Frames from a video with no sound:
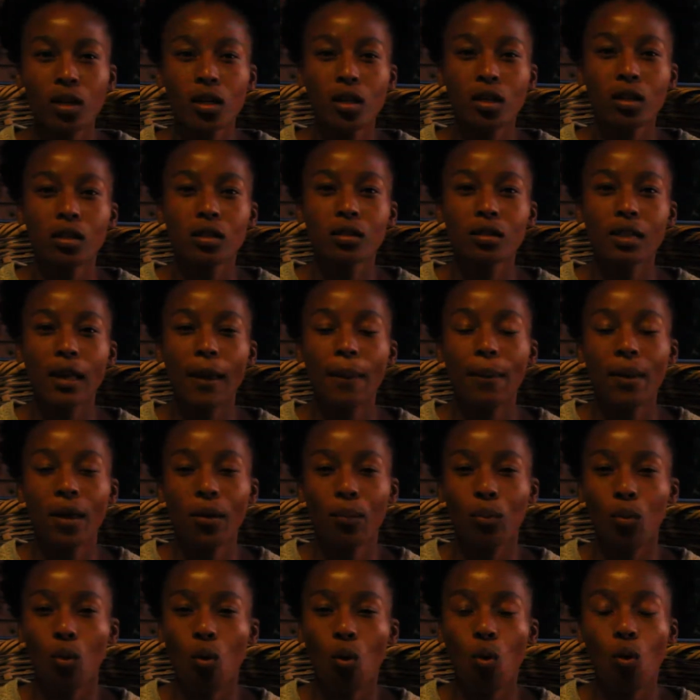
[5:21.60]
sum
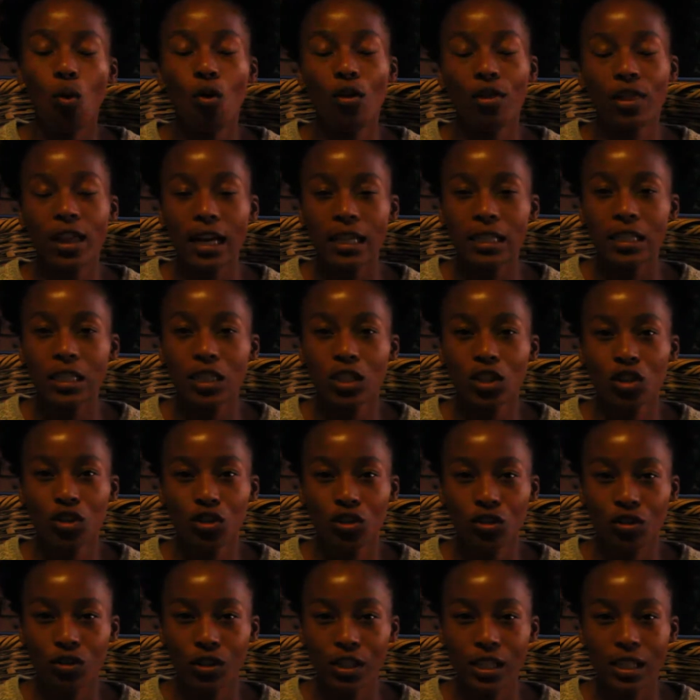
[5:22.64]
up all that
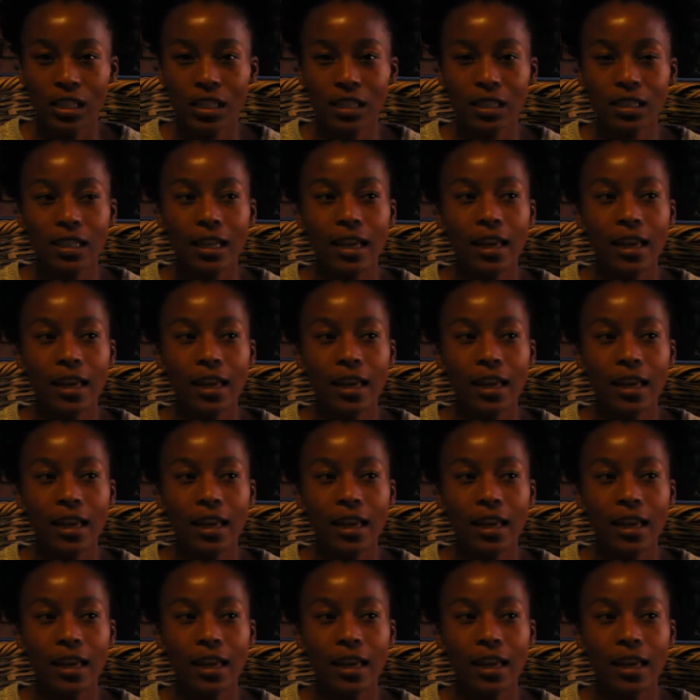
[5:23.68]
interest,